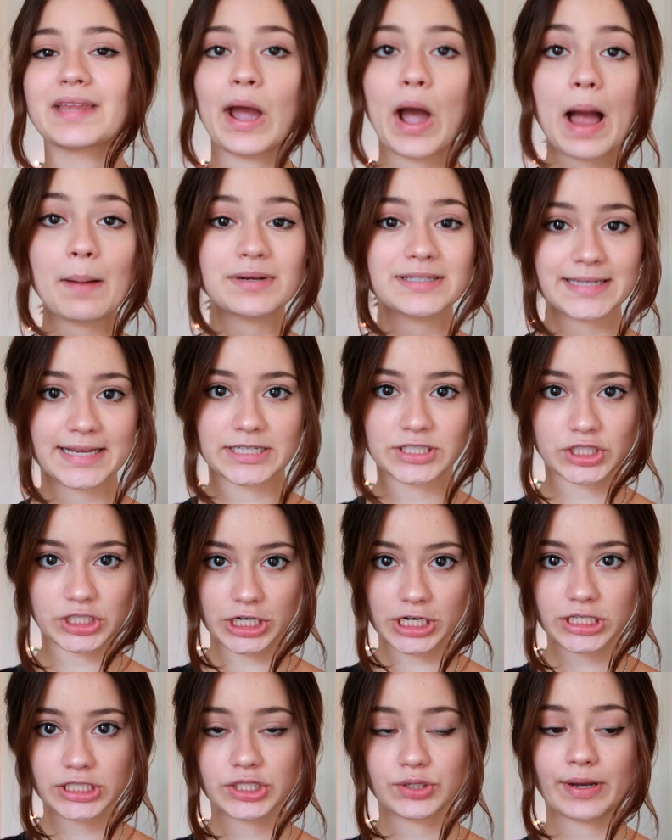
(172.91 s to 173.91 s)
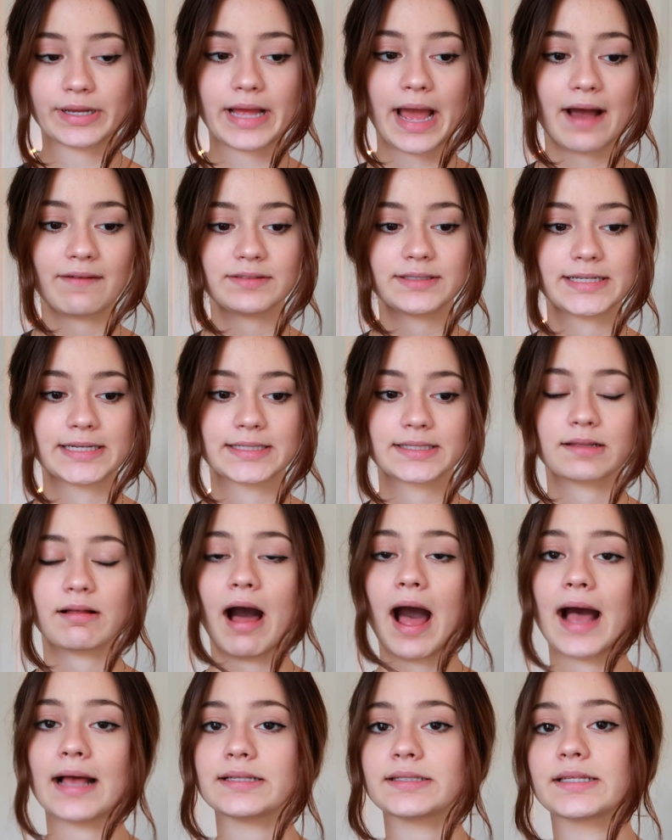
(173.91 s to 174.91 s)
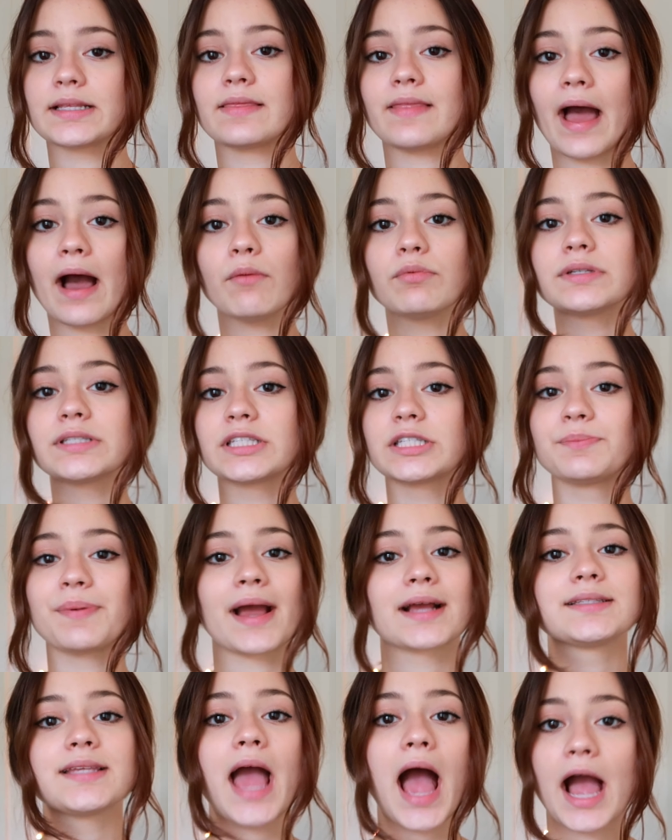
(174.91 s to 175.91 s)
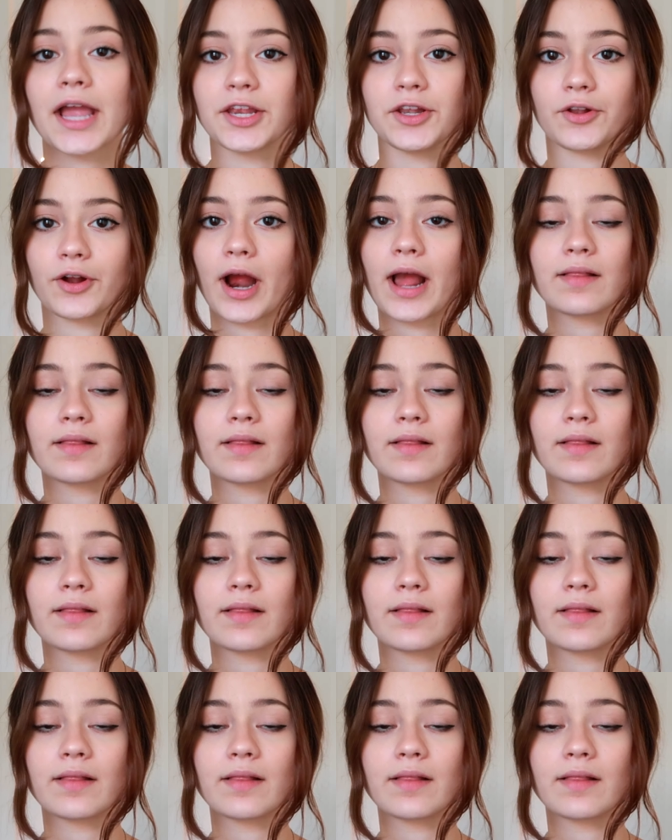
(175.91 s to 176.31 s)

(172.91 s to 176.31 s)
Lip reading: Now I'm a dancer, so I have a dance class, and that was spectacular.